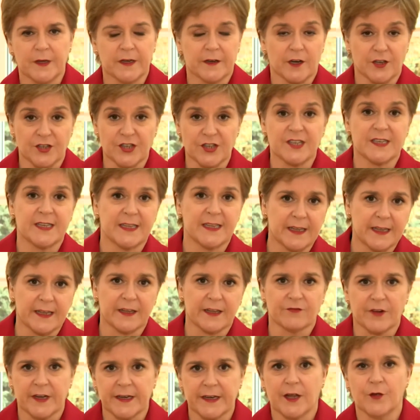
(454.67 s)
We are
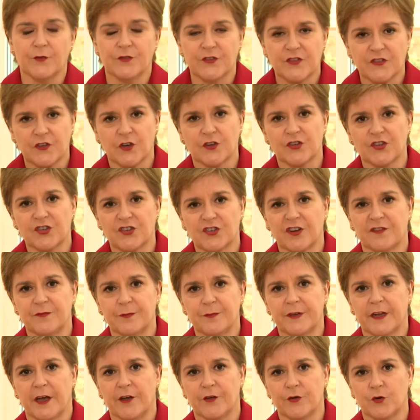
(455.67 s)
undertaking right now in the Scottish
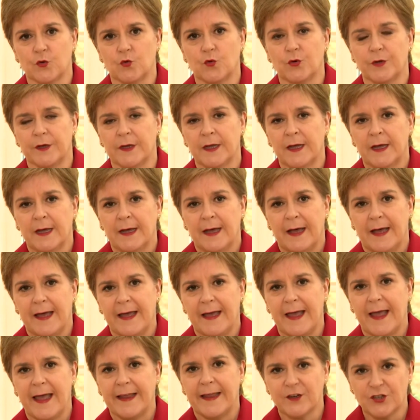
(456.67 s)
Government our own
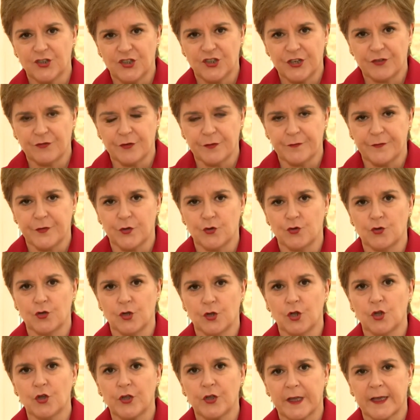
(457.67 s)
energy
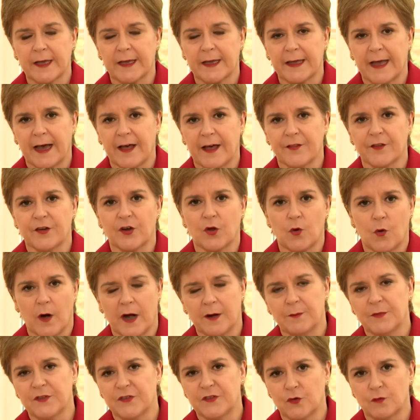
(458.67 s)
review, looking at the
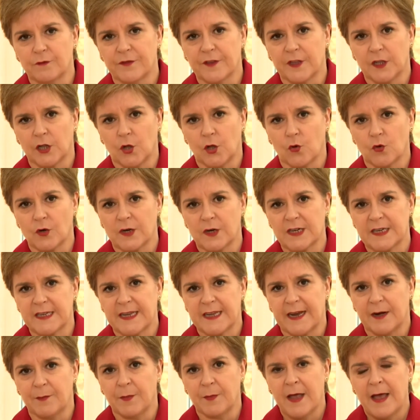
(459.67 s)
requirements over the longer
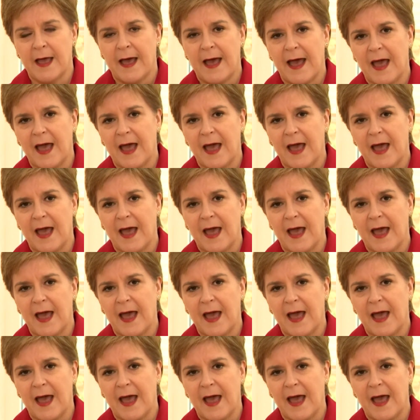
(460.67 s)
term.